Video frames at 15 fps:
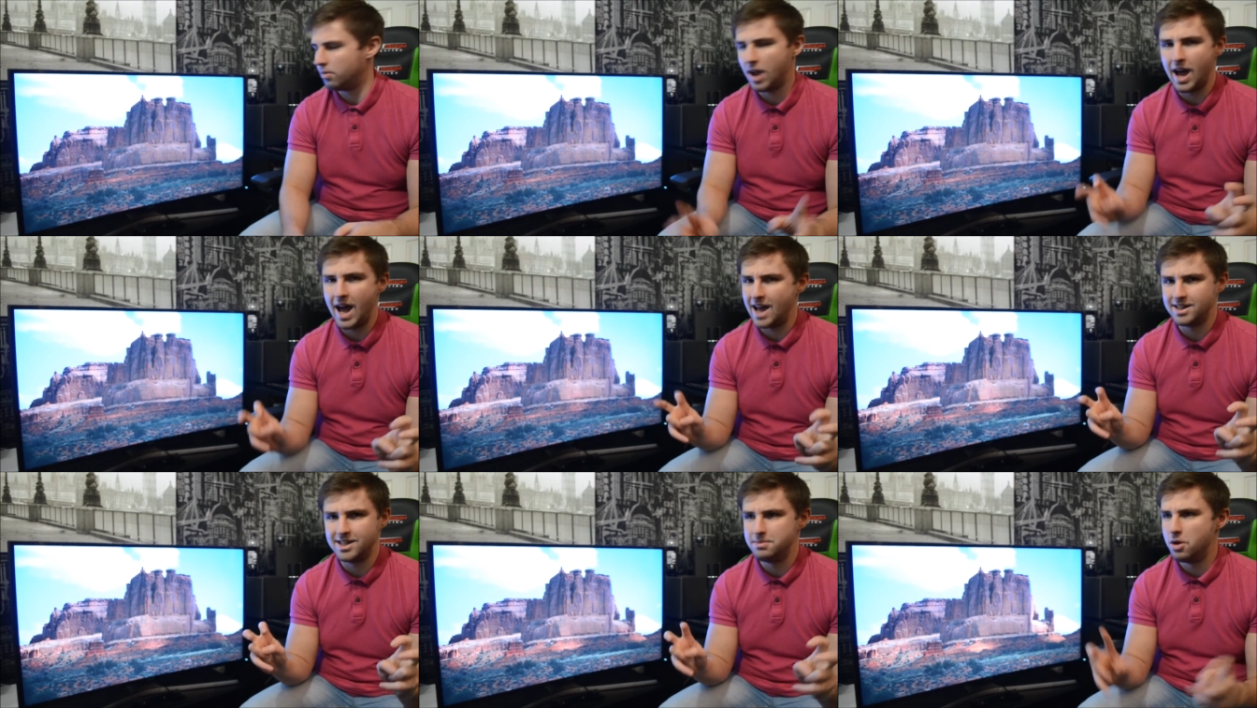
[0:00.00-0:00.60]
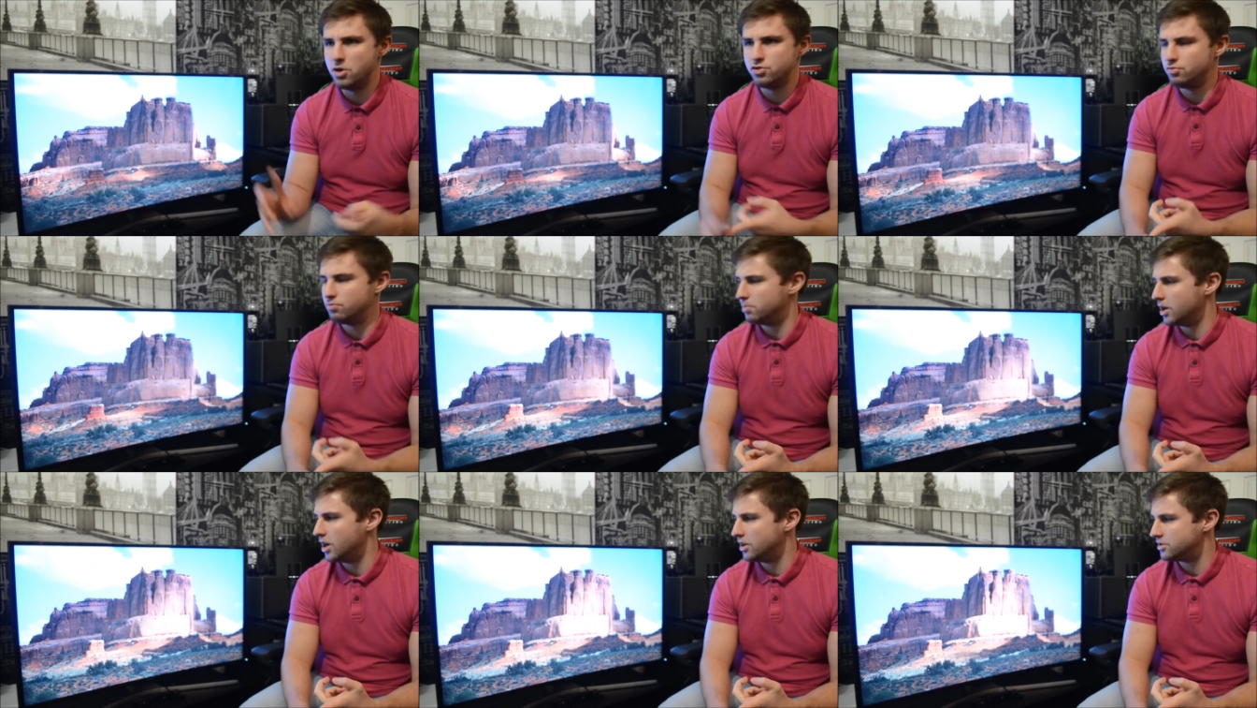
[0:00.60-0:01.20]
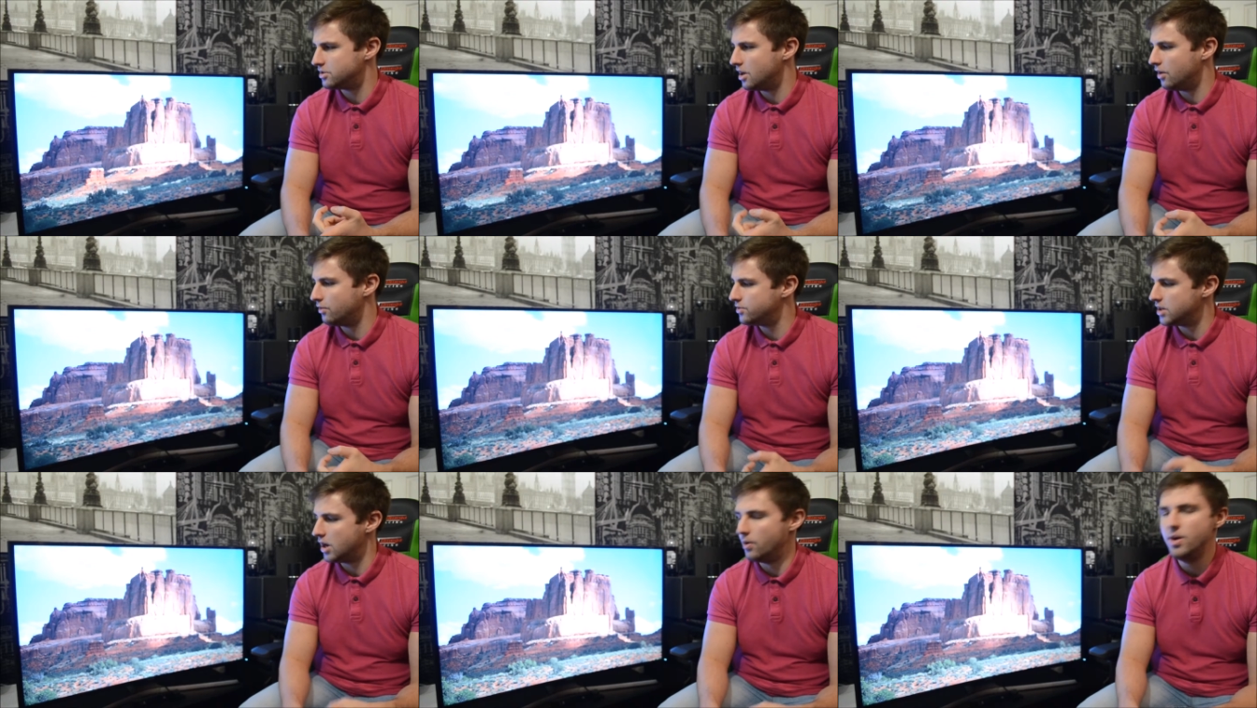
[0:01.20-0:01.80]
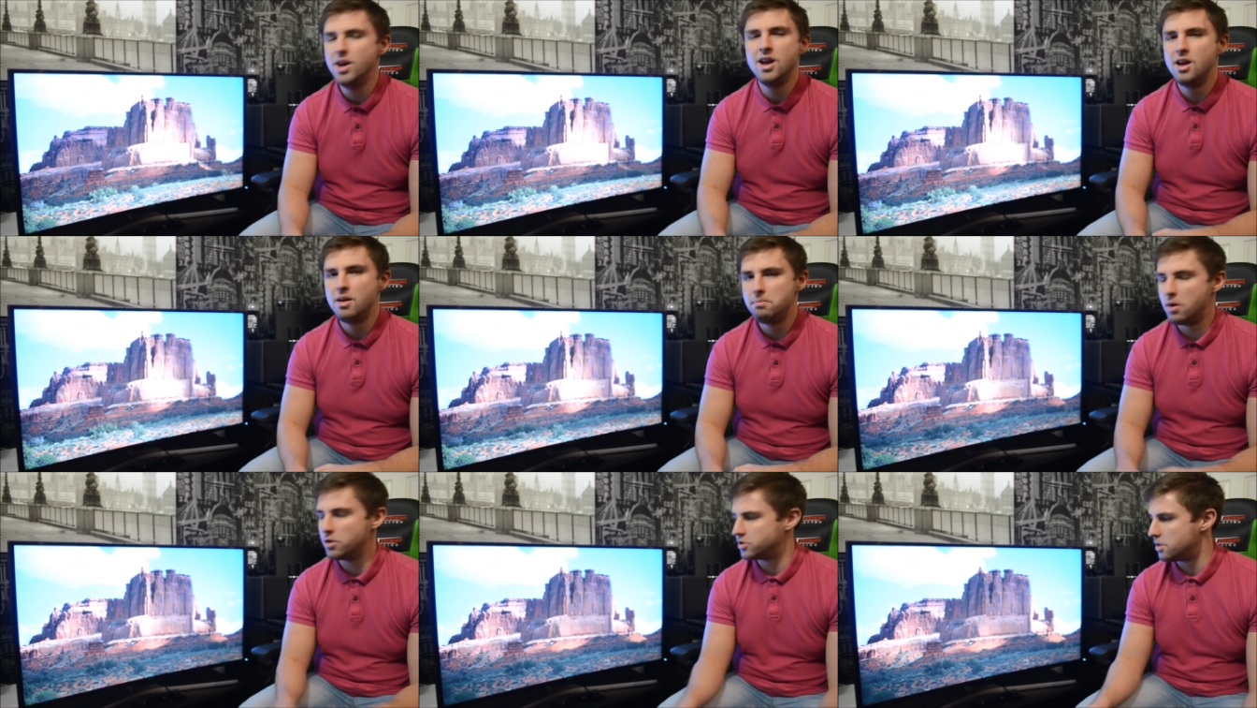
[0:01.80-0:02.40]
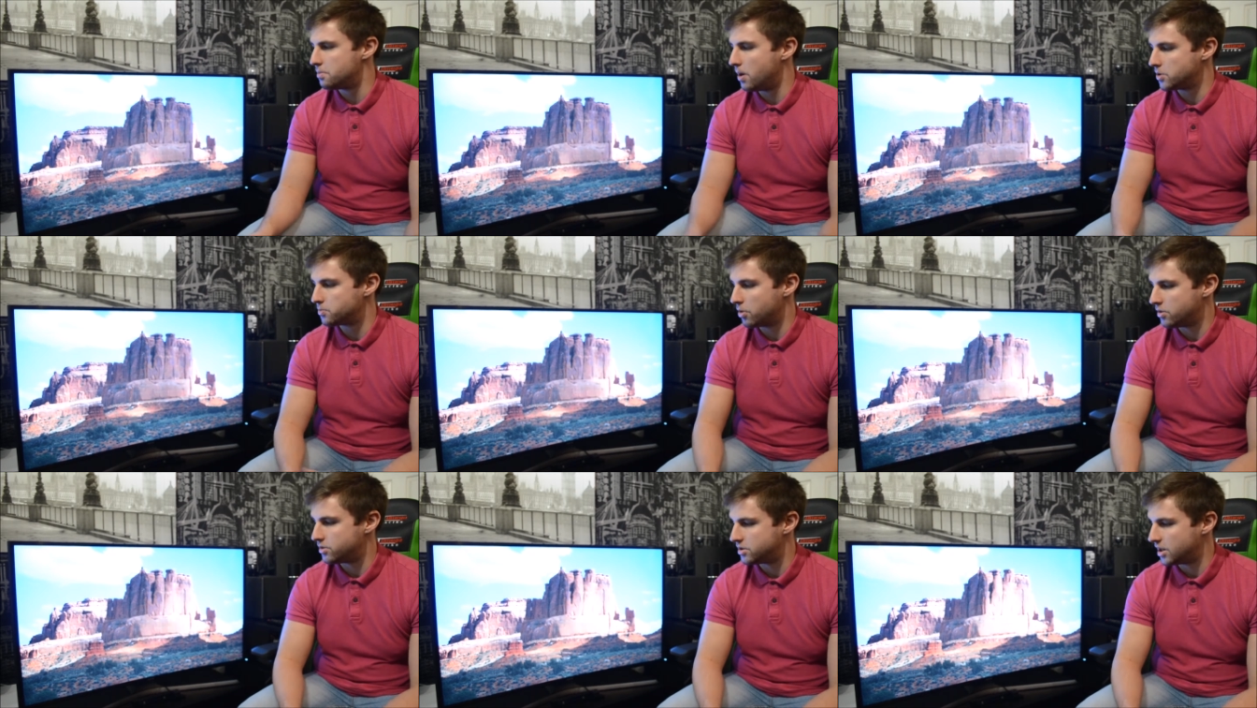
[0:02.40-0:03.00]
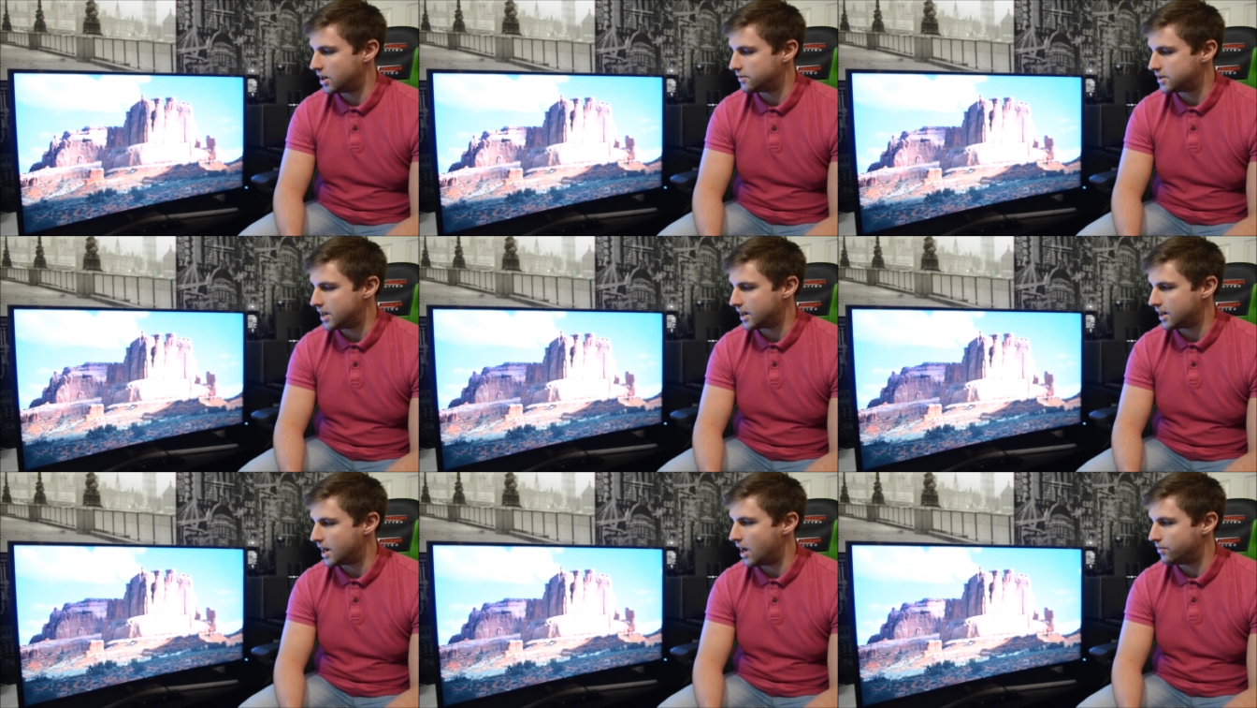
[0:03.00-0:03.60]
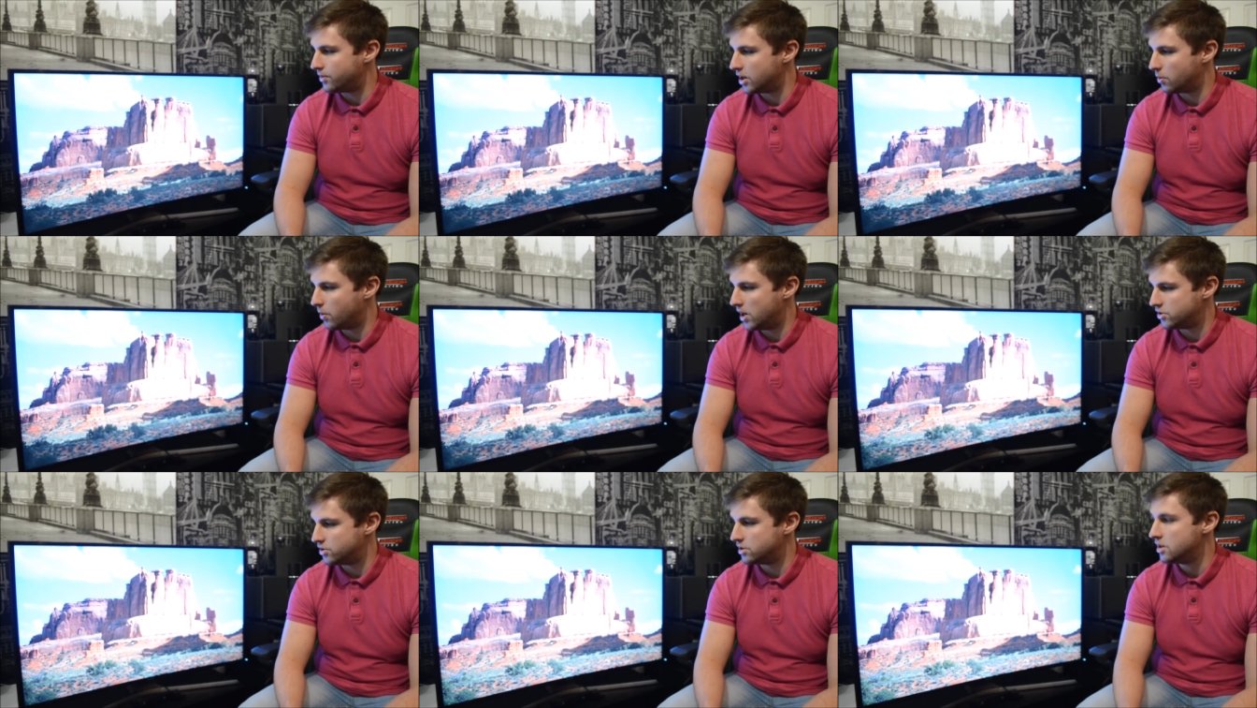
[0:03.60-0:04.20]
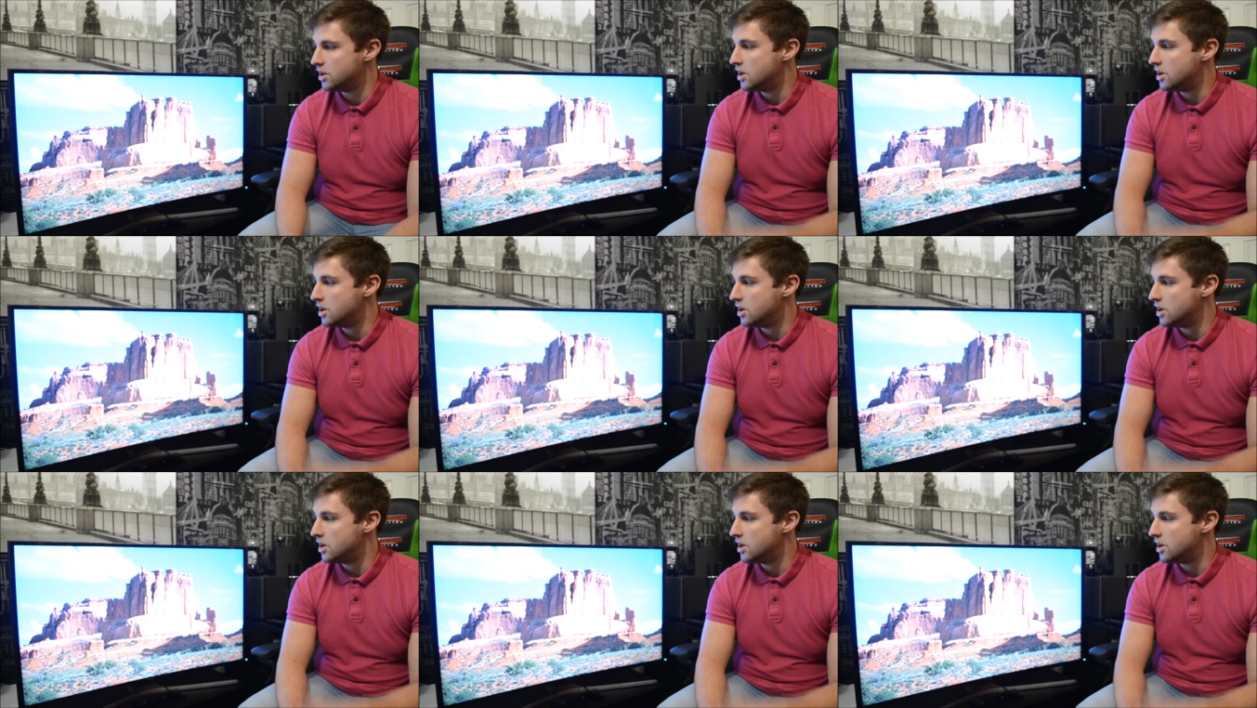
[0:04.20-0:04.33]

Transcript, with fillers: anti-motion blur stuff so most of the post-processing I've taken out of the equation